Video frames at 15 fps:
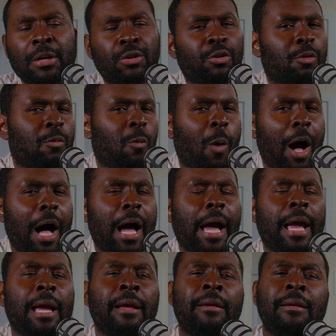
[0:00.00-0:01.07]
sure
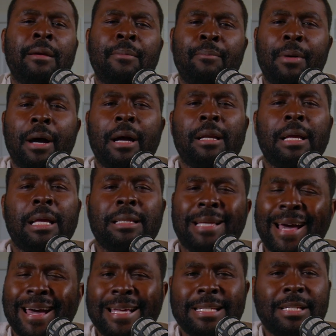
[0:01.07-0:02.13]
why, but it
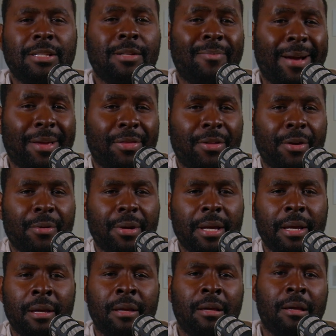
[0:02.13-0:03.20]
ties into my
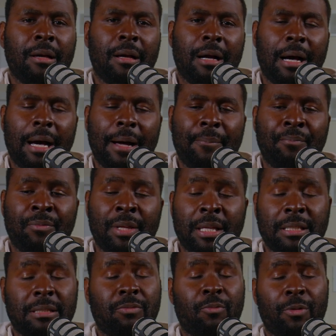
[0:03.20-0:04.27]
theory.
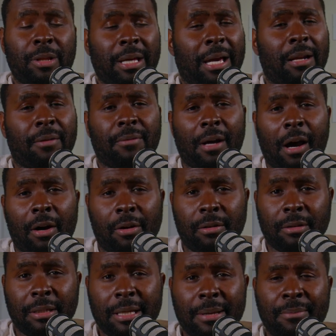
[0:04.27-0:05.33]
It's really on a
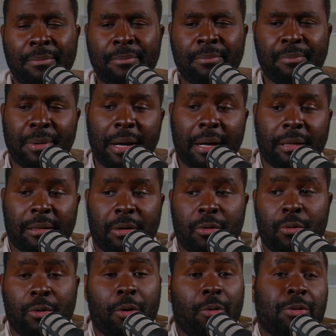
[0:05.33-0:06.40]
limb, but
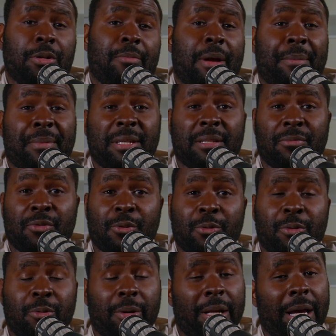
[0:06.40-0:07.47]
who knows? There might be some truth
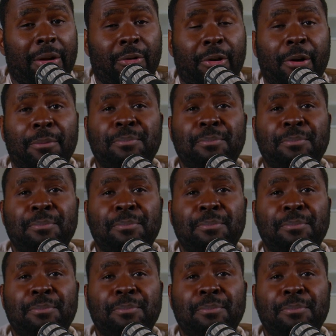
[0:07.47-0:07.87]
to it. I don't know.